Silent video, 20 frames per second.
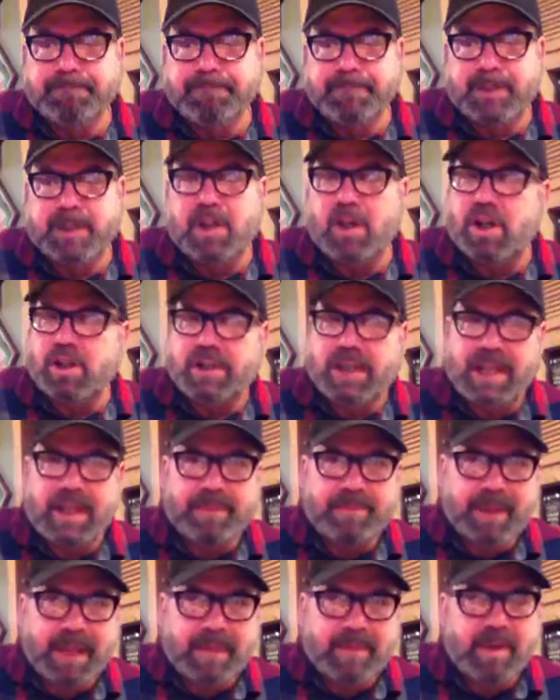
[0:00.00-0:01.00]
because I
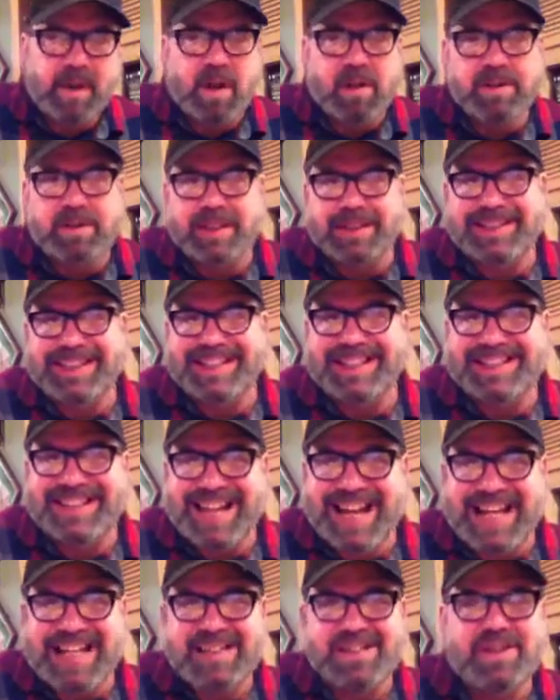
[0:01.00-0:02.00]
think PBR's got that
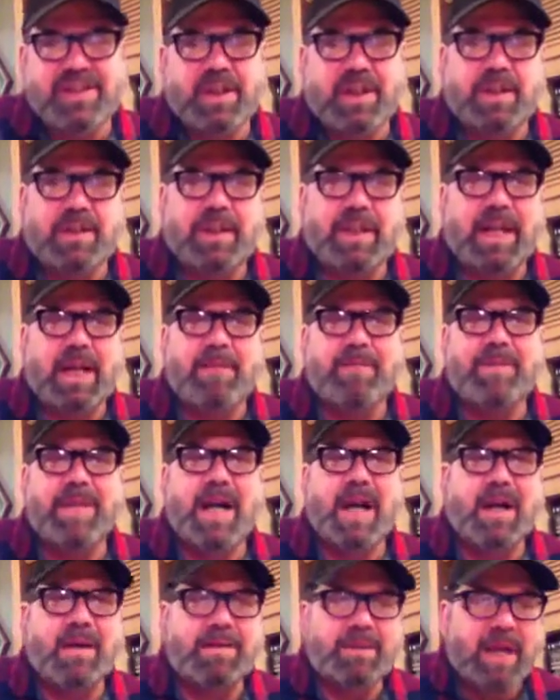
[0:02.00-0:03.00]
taste to it that I'm
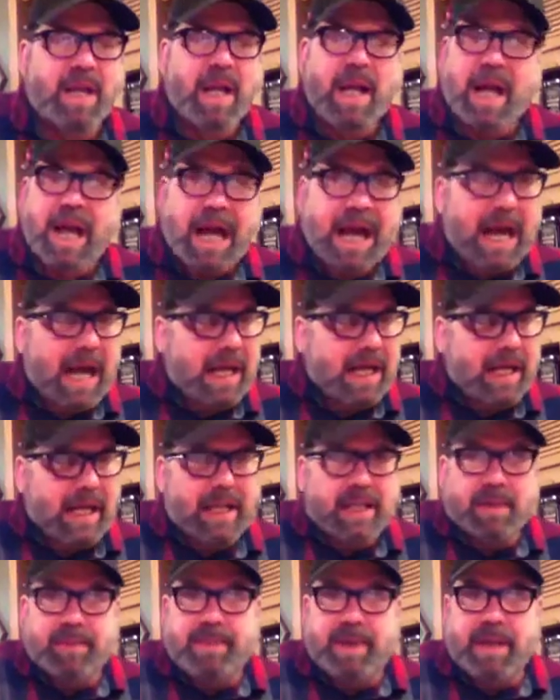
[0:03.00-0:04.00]
not. I
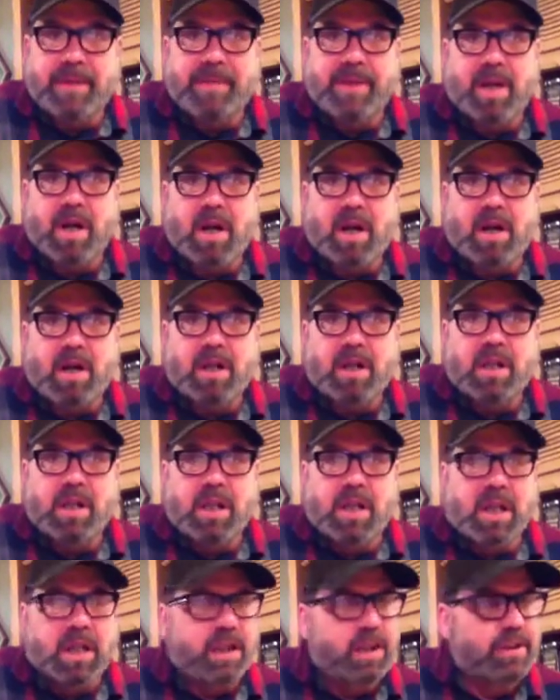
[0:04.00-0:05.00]
like a PBR,
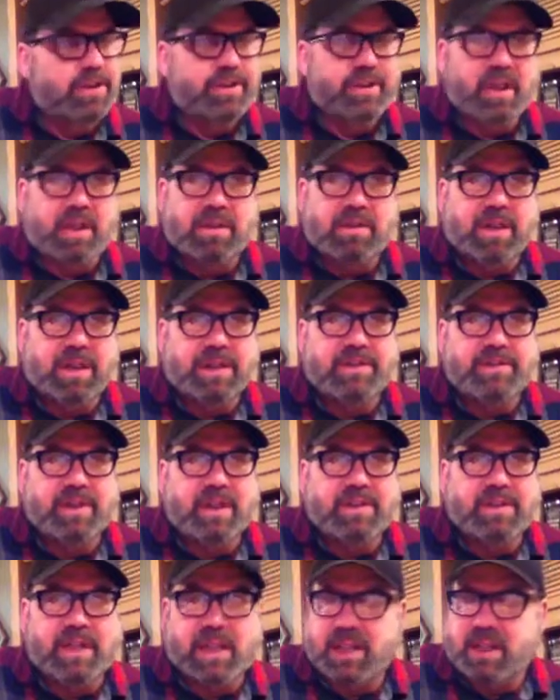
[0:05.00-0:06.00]
and there's certain
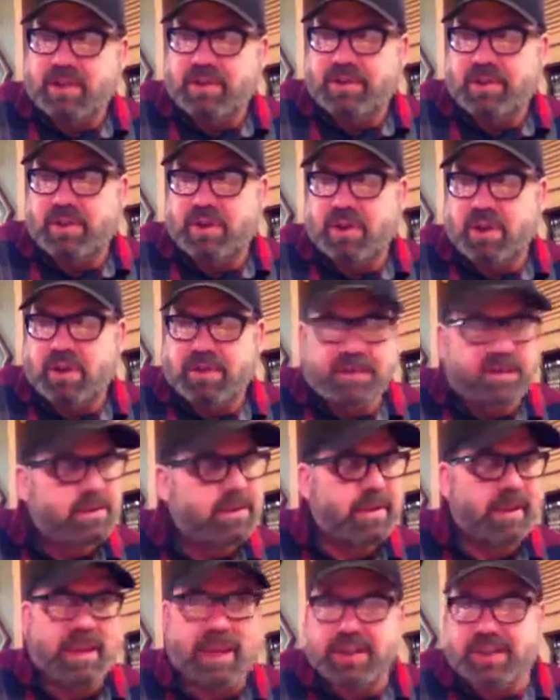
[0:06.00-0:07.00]
restaurants I go to in
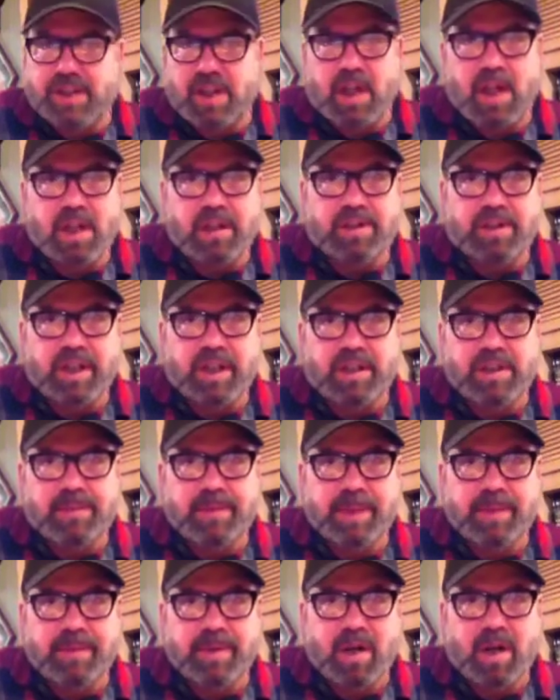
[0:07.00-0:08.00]
Louisville that's all I'll drink is a
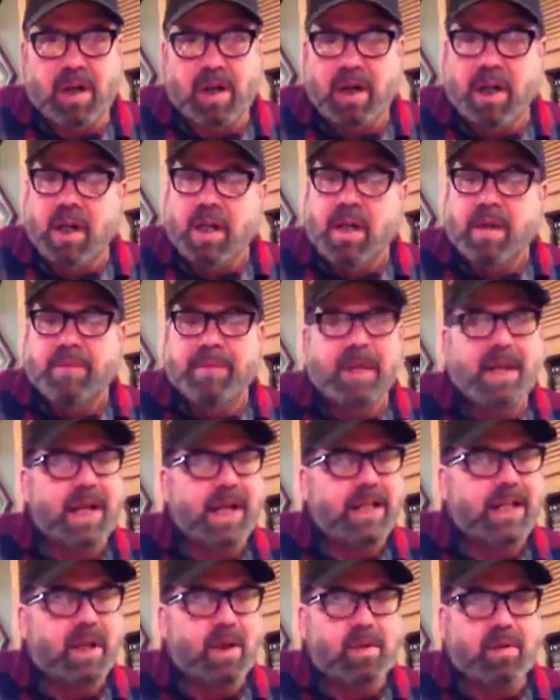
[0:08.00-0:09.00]
PBR. But
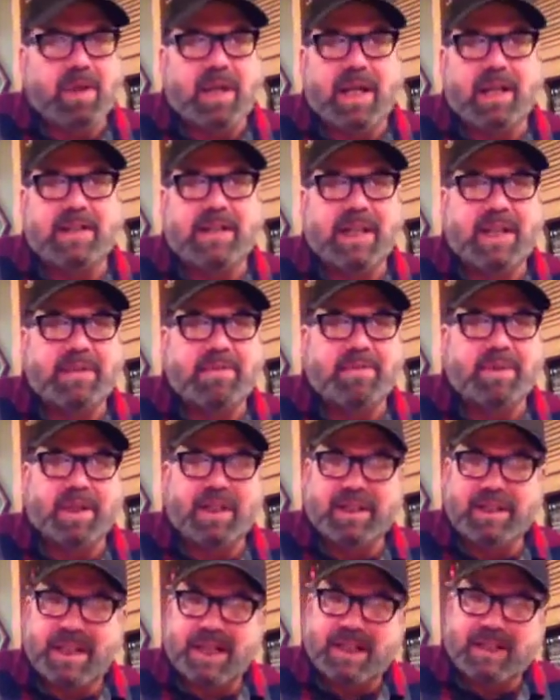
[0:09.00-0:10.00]
I don't like that
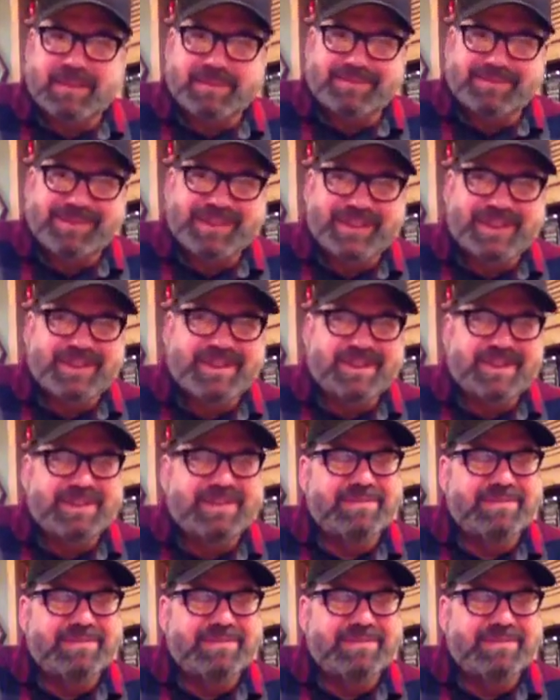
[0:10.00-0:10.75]
just